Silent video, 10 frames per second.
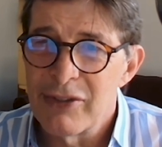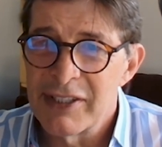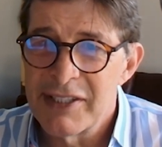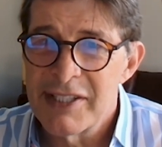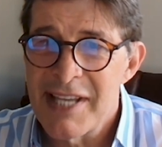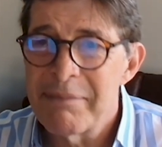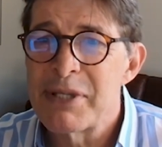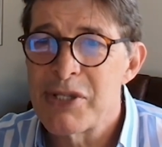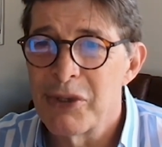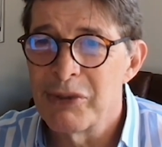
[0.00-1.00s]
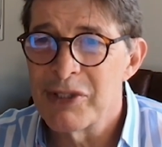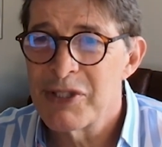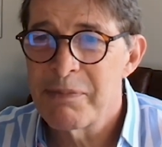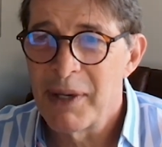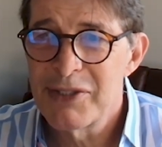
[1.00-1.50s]
that this episode is
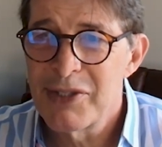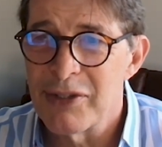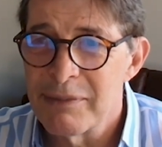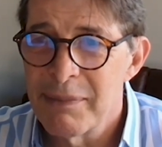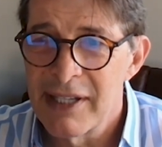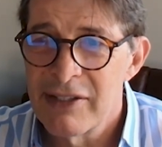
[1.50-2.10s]
sponsored by the